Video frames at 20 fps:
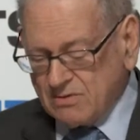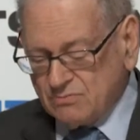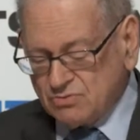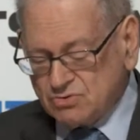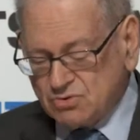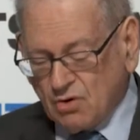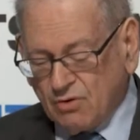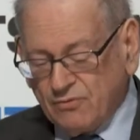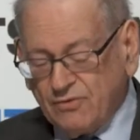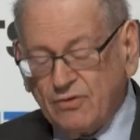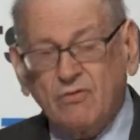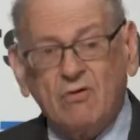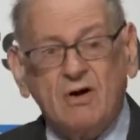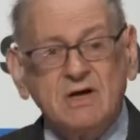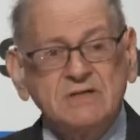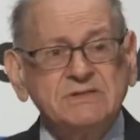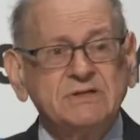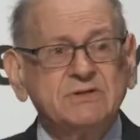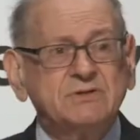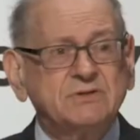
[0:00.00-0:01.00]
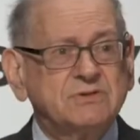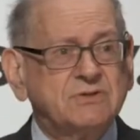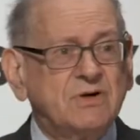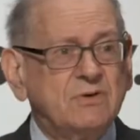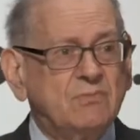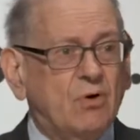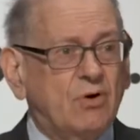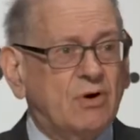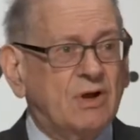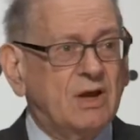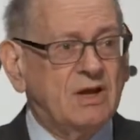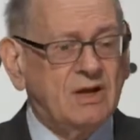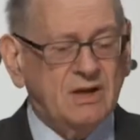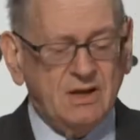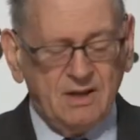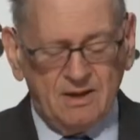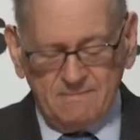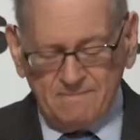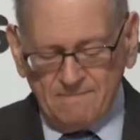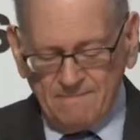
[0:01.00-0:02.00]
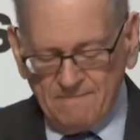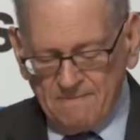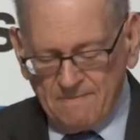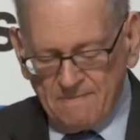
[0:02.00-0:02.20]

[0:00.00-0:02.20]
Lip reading: It was called the Cross-Industry Working Team.